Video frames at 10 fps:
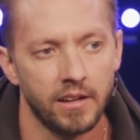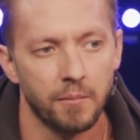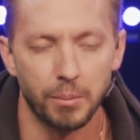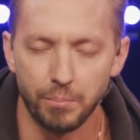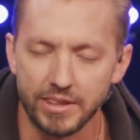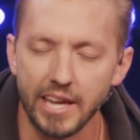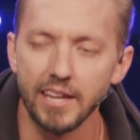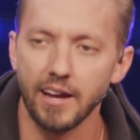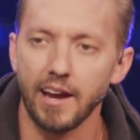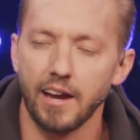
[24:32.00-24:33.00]
But, but
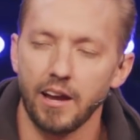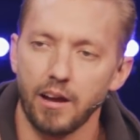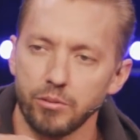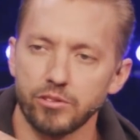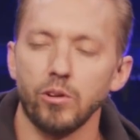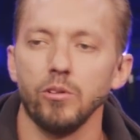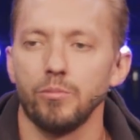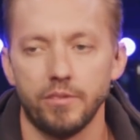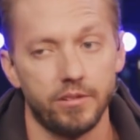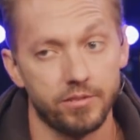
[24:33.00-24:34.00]
then I, I, was
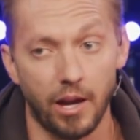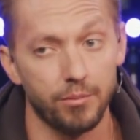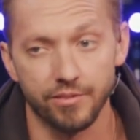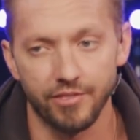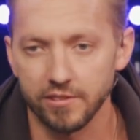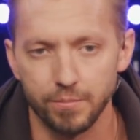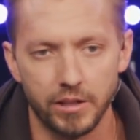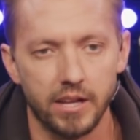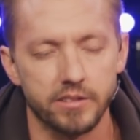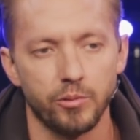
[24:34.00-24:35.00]
told this, I was a
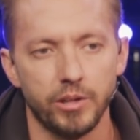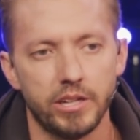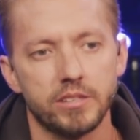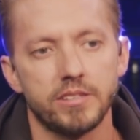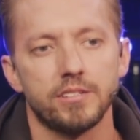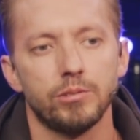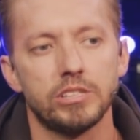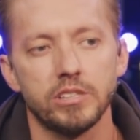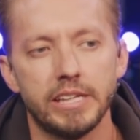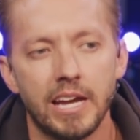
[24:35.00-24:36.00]
freshman in high school when I heard this
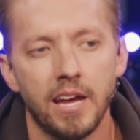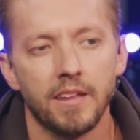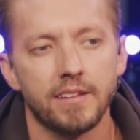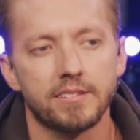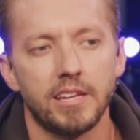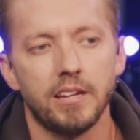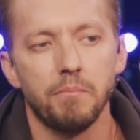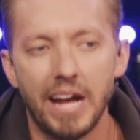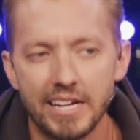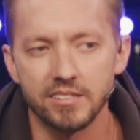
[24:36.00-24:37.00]
originally. They said,
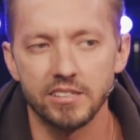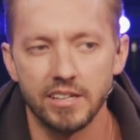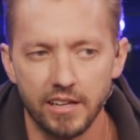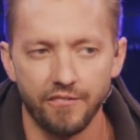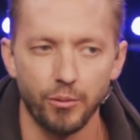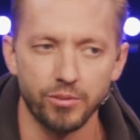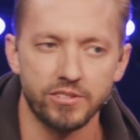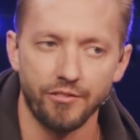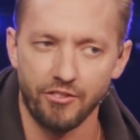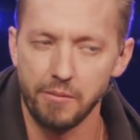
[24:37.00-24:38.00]
imagine if it was
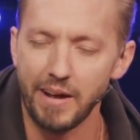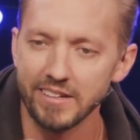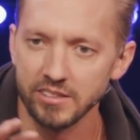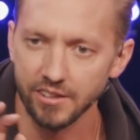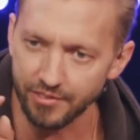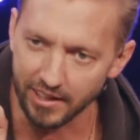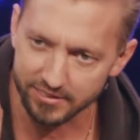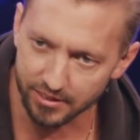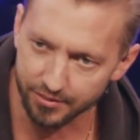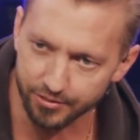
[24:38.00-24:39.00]
different. Imagine if,
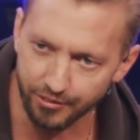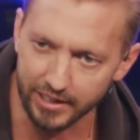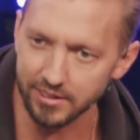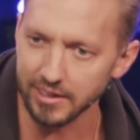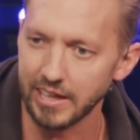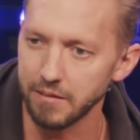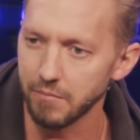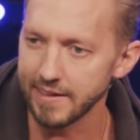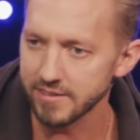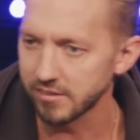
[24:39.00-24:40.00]
as the flight attendant came
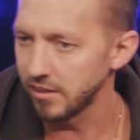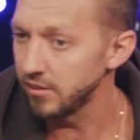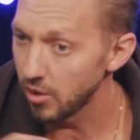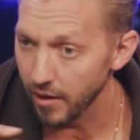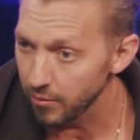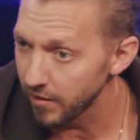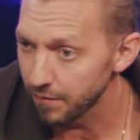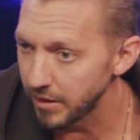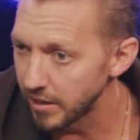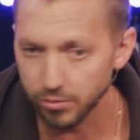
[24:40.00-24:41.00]
by, she said, you know, hey, we
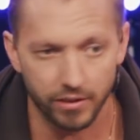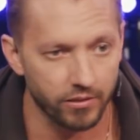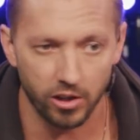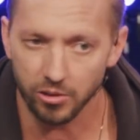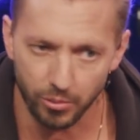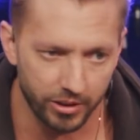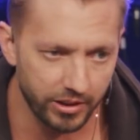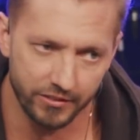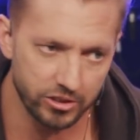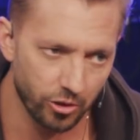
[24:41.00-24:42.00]
have peanuts, we have Coke, we want you
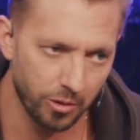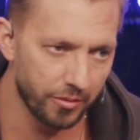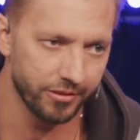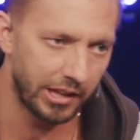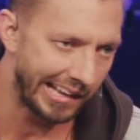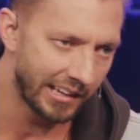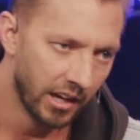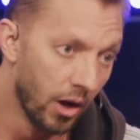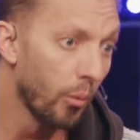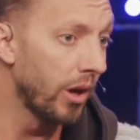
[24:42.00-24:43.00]
to have an enjoyable flight.
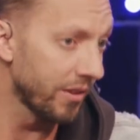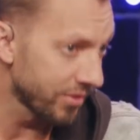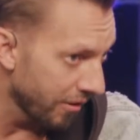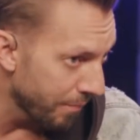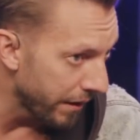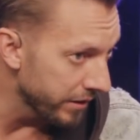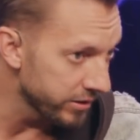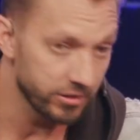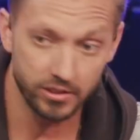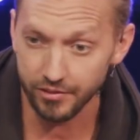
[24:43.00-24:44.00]
We also have
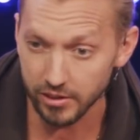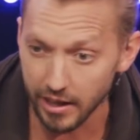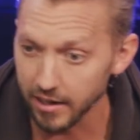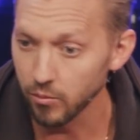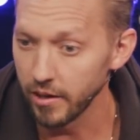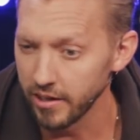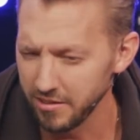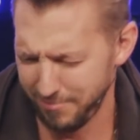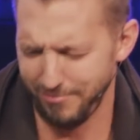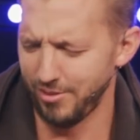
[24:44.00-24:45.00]
parachutes if you'd like one.
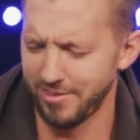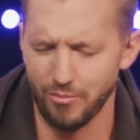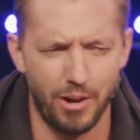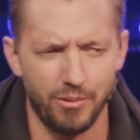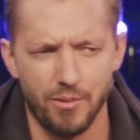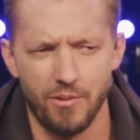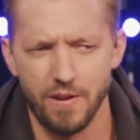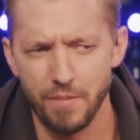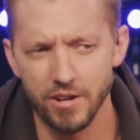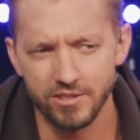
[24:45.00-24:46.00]
And you, you said, why would I
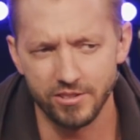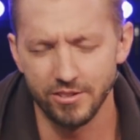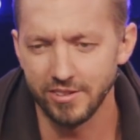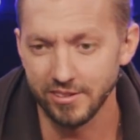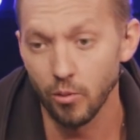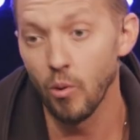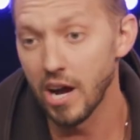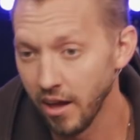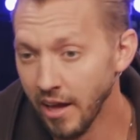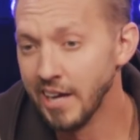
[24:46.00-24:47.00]
want a parachute? And she said,
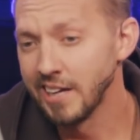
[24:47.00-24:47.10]
well,